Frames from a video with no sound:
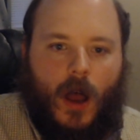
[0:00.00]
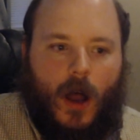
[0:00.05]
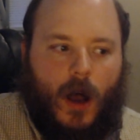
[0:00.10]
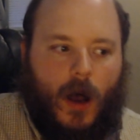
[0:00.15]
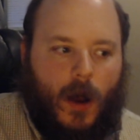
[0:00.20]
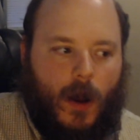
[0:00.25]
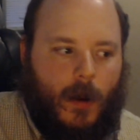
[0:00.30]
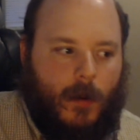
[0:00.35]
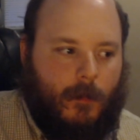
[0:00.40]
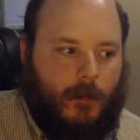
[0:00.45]

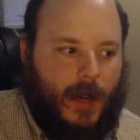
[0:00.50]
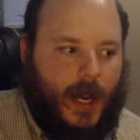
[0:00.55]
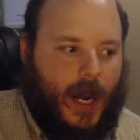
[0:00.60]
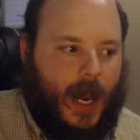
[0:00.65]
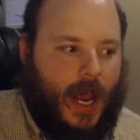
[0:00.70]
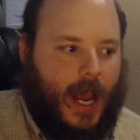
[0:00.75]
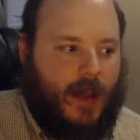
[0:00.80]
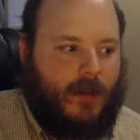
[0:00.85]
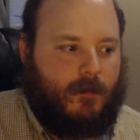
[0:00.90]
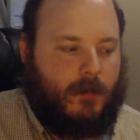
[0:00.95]
And
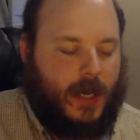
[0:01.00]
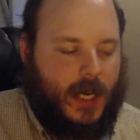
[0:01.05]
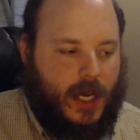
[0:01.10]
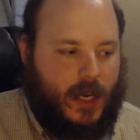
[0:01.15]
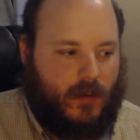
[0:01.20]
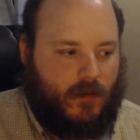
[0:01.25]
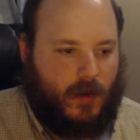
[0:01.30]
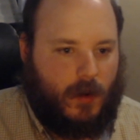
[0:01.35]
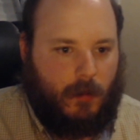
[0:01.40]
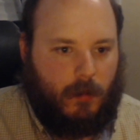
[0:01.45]
I have many
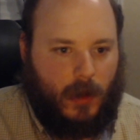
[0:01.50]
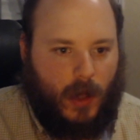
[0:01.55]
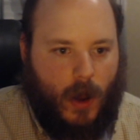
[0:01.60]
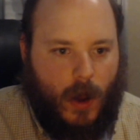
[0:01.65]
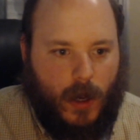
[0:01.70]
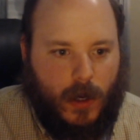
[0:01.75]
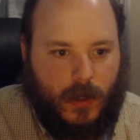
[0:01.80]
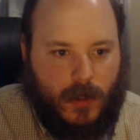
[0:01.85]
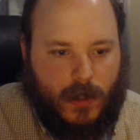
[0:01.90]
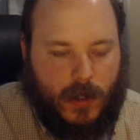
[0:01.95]
different
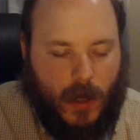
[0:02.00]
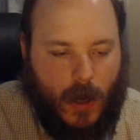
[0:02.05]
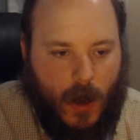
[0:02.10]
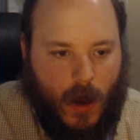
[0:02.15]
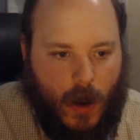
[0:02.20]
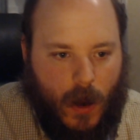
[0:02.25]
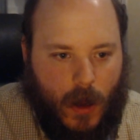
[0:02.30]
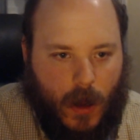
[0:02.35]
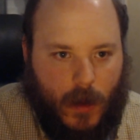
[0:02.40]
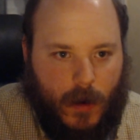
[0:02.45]
blogs
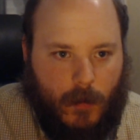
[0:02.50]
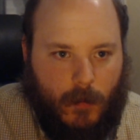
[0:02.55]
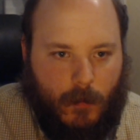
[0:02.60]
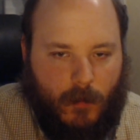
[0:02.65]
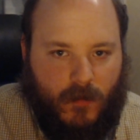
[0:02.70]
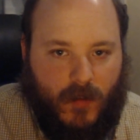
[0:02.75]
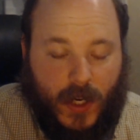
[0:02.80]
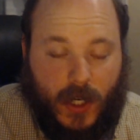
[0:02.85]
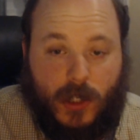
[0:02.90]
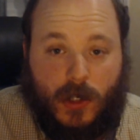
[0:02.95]
on
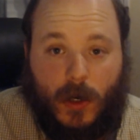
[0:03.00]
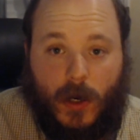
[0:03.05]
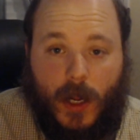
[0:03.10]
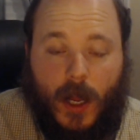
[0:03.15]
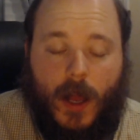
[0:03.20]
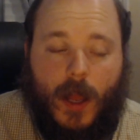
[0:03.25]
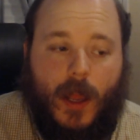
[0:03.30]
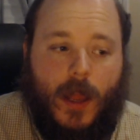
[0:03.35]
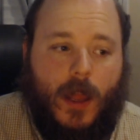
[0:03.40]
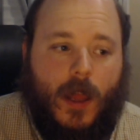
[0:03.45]
Fix Your
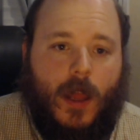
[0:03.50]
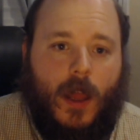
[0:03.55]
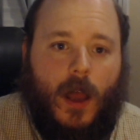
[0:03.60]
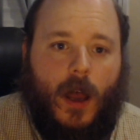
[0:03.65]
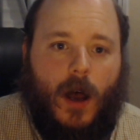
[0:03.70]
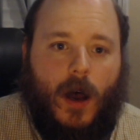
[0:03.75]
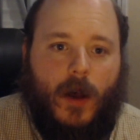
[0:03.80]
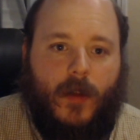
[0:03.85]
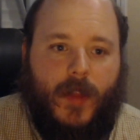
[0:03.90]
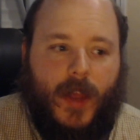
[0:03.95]
Gut
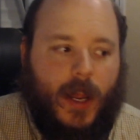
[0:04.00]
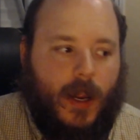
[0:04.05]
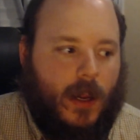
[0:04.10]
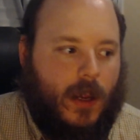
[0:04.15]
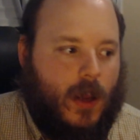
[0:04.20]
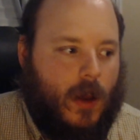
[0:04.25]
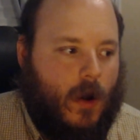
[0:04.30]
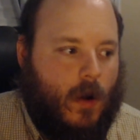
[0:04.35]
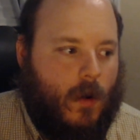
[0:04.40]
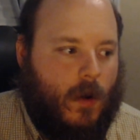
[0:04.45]
that
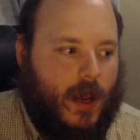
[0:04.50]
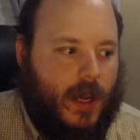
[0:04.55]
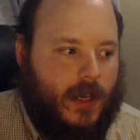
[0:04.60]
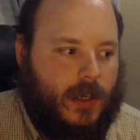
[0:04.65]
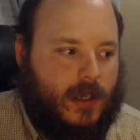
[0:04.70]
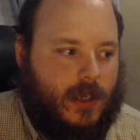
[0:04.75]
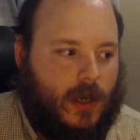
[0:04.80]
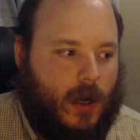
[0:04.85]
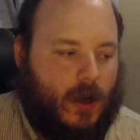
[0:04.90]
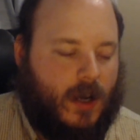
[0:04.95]
go
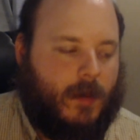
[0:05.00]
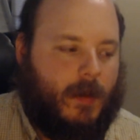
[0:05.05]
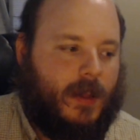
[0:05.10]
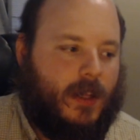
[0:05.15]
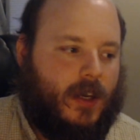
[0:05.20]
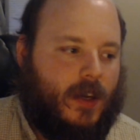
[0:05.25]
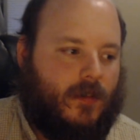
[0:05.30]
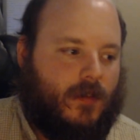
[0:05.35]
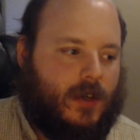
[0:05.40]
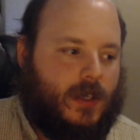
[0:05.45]
and talk about
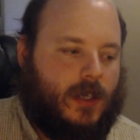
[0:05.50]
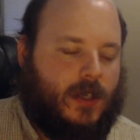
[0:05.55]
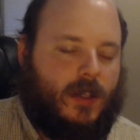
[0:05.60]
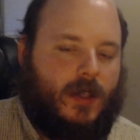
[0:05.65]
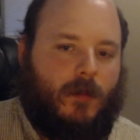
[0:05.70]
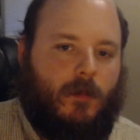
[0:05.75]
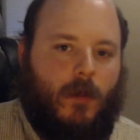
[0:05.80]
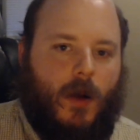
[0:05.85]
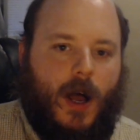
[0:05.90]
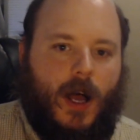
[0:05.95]
the differences,
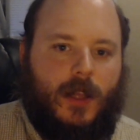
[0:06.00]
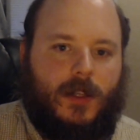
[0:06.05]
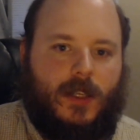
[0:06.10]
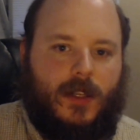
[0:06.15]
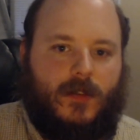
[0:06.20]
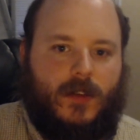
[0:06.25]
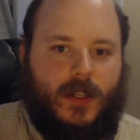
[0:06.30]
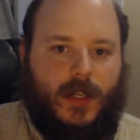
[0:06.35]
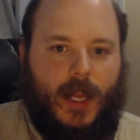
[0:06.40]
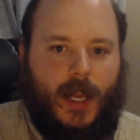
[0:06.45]
the
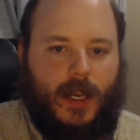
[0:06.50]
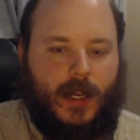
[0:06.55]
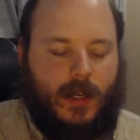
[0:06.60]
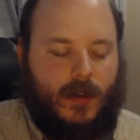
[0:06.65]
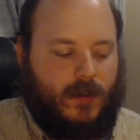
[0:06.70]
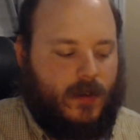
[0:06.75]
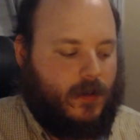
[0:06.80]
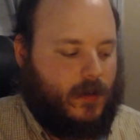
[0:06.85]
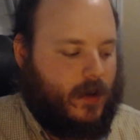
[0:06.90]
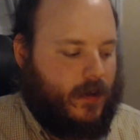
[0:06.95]
positives and
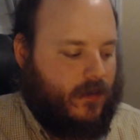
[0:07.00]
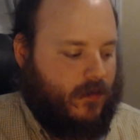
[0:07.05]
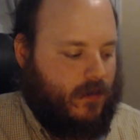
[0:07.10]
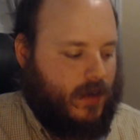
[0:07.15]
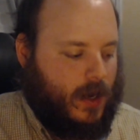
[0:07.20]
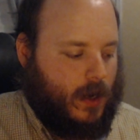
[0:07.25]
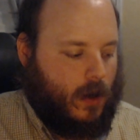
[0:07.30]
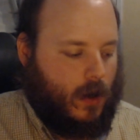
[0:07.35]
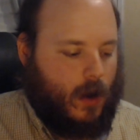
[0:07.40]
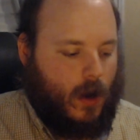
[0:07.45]
negatives of
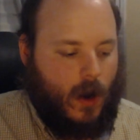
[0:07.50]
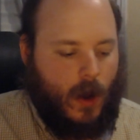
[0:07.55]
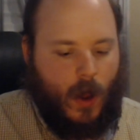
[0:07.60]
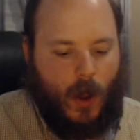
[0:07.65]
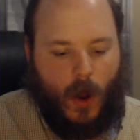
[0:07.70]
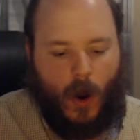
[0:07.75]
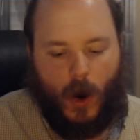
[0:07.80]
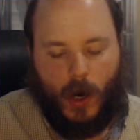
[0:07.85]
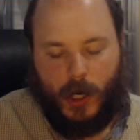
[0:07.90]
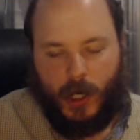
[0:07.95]
kefir
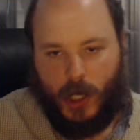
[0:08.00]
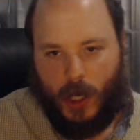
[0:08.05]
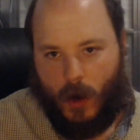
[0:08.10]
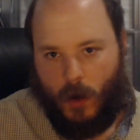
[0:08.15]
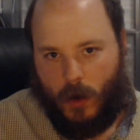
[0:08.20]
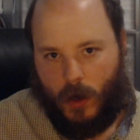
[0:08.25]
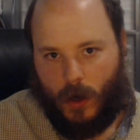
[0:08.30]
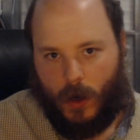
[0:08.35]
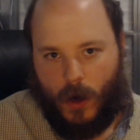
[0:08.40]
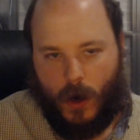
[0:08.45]
or
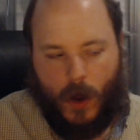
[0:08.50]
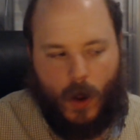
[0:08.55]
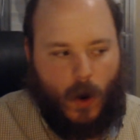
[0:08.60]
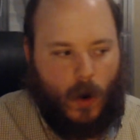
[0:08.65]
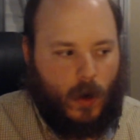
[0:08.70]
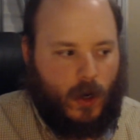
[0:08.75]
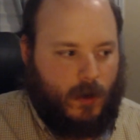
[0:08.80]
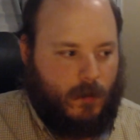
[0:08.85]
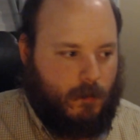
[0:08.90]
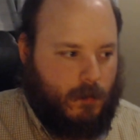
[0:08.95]
yogurt
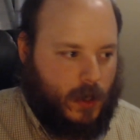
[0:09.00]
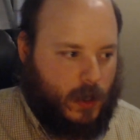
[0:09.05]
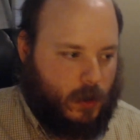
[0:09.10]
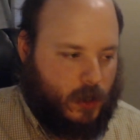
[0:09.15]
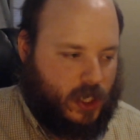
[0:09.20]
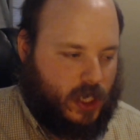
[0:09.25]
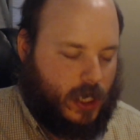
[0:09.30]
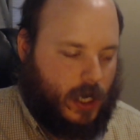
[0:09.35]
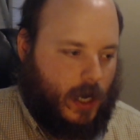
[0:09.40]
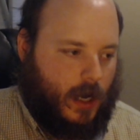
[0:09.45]
or
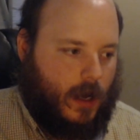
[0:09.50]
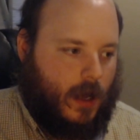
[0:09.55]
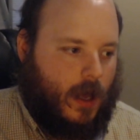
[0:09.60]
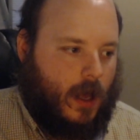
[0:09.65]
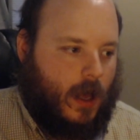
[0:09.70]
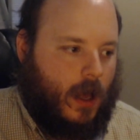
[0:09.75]
kombucha.